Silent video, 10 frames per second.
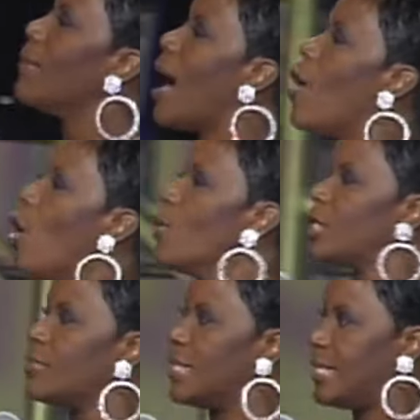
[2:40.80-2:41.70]
about
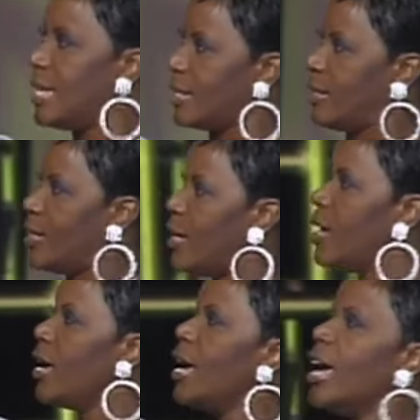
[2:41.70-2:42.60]
hoism is this.
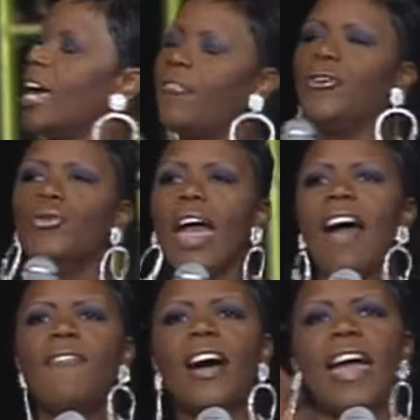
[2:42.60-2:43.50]
If you
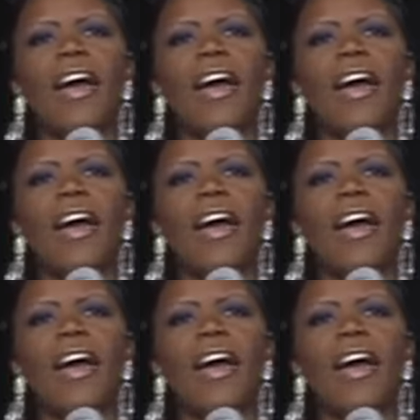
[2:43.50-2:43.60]
ever